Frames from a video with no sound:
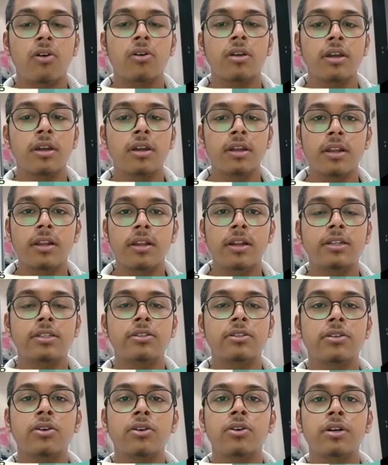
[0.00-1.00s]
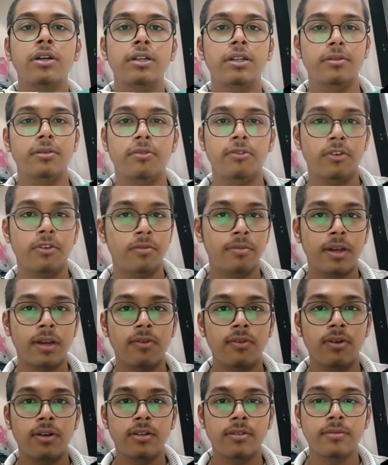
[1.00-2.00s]
Okay, let's go it one
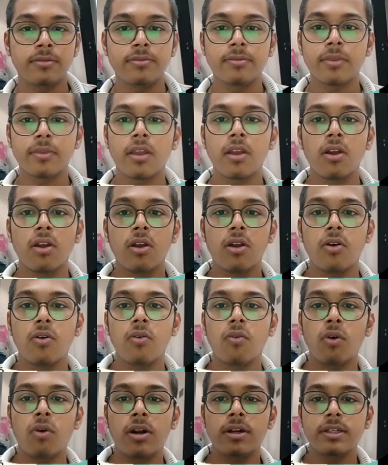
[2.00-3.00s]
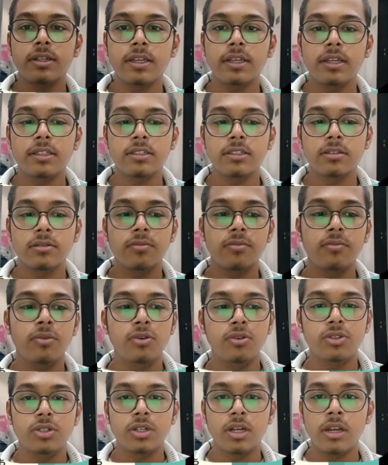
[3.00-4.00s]
by one. What is
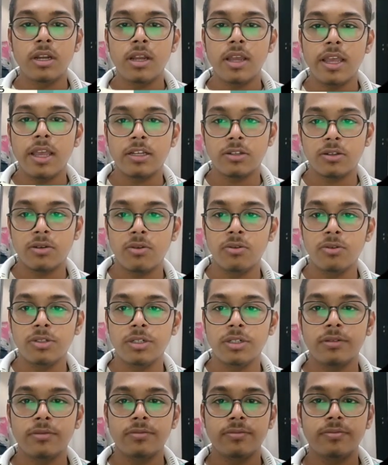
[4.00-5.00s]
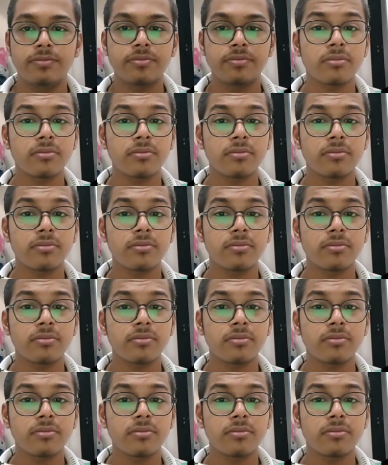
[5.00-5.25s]
mutual exclusion?